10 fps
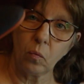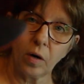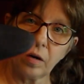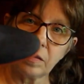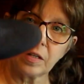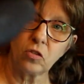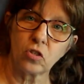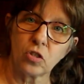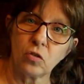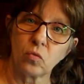wear these
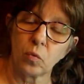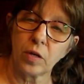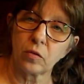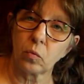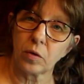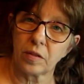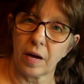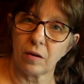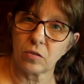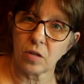shoes with or
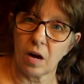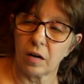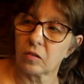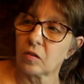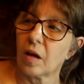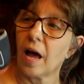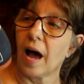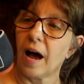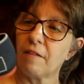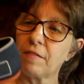without socks.
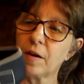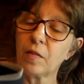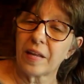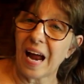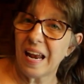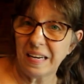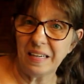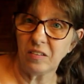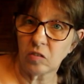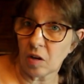I found that I
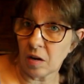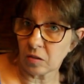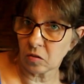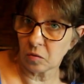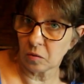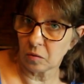need socks,